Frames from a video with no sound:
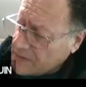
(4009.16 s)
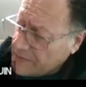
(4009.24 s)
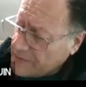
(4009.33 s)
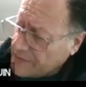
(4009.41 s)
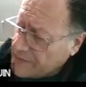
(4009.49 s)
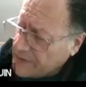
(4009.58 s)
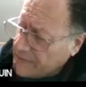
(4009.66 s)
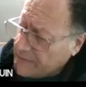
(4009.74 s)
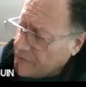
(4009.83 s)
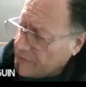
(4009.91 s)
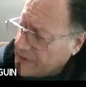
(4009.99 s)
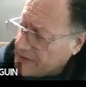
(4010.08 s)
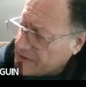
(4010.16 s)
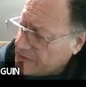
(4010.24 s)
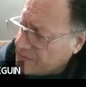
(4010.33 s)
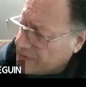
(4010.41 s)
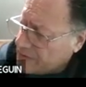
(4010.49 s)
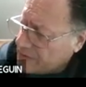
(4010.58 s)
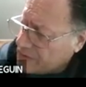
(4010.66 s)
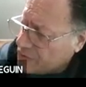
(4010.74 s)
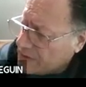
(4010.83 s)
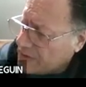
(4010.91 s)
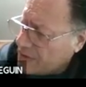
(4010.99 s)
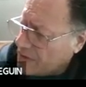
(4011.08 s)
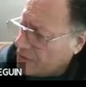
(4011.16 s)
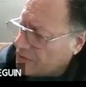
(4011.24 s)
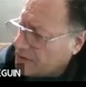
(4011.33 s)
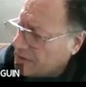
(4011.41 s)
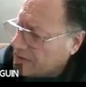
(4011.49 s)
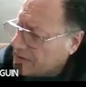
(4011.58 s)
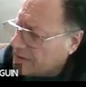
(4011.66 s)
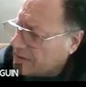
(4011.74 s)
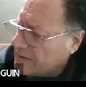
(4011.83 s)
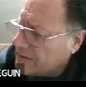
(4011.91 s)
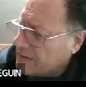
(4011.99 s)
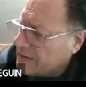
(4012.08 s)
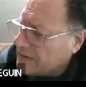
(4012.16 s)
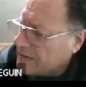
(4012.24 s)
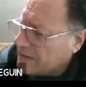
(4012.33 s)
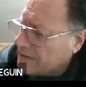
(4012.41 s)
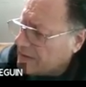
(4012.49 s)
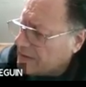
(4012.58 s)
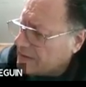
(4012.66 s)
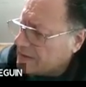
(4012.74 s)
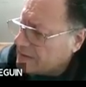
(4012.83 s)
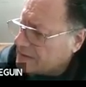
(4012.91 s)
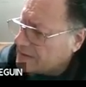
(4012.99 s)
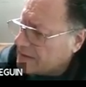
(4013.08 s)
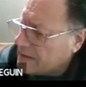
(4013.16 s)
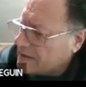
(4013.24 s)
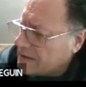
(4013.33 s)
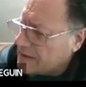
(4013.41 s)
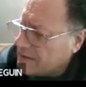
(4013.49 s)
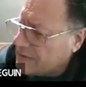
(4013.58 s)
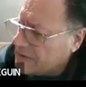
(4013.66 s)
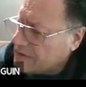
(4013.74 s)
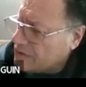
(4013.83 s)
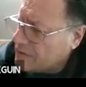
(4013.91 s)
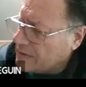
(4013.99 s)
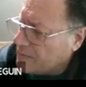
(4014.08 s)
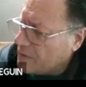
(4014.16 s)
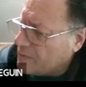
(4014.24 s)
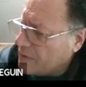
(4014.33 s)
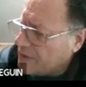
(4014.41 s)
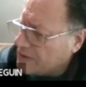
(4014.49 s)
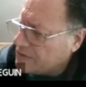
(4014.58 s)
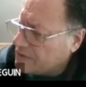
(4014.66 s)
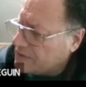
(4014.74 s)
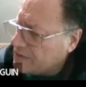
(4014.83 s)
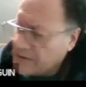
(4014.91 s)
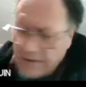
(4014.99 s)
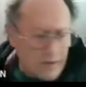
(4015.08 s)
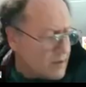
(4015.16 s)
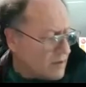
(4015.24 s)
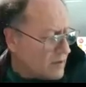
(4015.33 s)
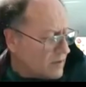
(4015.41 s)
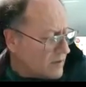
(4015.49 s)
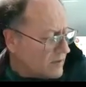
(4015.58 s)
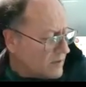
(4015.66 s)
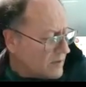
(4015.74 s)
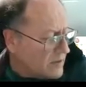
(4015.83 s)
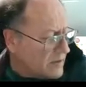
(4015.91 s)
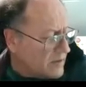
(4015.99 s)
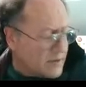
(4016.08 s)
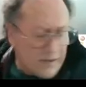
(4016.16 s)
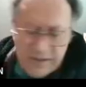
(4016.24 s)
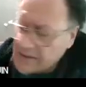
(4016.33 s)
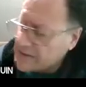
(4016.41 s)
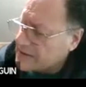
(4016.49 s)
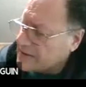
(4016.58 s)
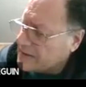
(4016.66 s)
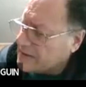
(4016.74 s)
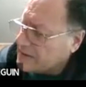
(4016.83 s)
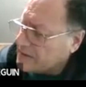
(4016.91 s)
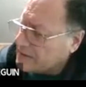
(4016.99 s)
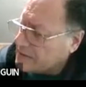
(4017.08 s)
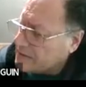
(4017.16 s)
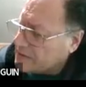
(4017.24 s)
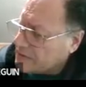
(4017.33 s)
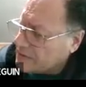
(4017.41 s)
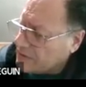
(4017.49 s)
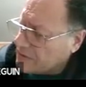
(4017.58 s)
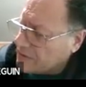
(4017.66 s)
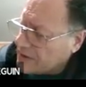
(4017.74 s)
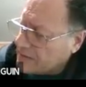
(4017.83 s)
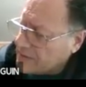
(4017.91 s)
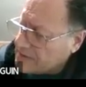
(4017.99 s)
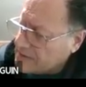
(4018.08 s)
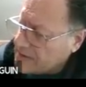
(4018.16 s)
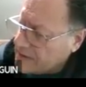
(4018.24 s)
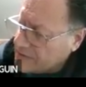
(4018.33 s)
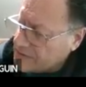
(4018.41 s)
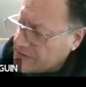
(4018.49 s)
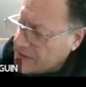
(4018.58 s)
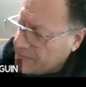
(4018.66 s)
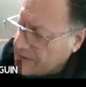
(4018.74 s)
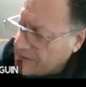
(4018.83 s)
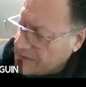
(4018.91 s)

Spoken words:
For the information, because we know the standard deviation of the population, 3 inches. So that means that our sampling